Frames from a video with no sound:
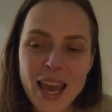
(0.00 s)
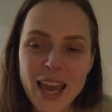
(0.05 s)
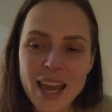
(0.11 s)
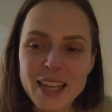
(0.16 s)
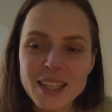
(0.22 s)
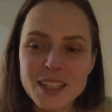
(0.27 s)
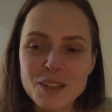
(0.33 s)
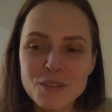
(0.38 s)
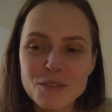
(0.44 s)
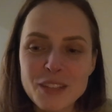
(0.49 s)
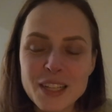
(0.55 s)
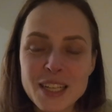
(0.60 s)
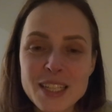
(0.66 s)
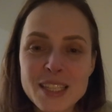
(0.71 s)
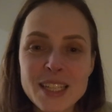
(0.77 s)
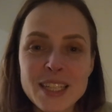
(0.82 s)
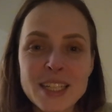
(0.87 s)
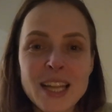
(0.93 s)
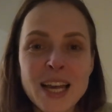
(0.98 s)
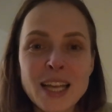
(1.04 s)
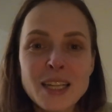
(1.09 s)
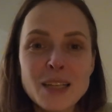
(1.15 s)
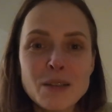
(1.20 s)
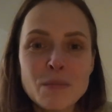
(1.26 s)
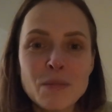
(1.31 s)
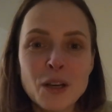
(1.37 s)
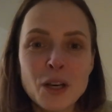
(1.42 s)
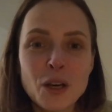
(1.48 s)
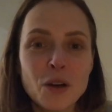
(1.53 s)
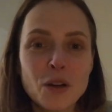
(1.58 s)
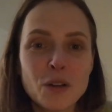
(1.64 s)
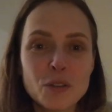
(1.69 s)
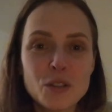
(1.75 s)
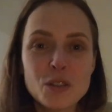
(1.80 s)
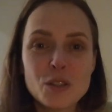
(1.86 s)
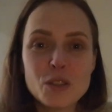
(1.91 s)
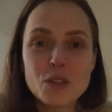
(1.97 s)
And if there's another
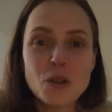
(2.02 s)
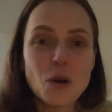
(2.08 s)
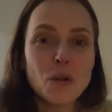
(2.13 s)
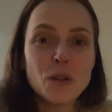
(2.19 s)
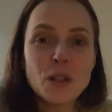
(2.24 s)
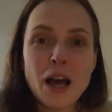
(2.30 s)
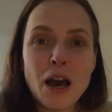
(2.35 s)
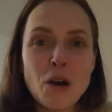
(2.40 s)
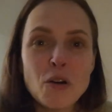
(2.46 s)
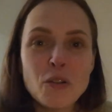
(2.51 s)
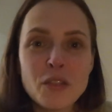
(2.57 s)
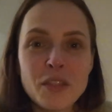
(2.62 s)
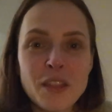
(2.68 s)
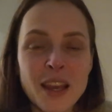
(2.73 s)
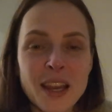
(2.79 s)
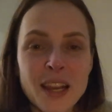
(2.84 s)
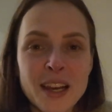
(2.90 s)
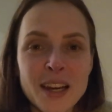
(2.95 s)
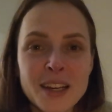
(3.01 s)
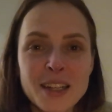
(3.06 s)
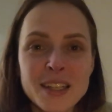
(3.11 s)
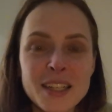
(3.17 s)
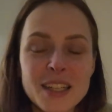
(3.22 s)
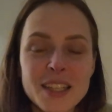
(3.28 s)
soul out there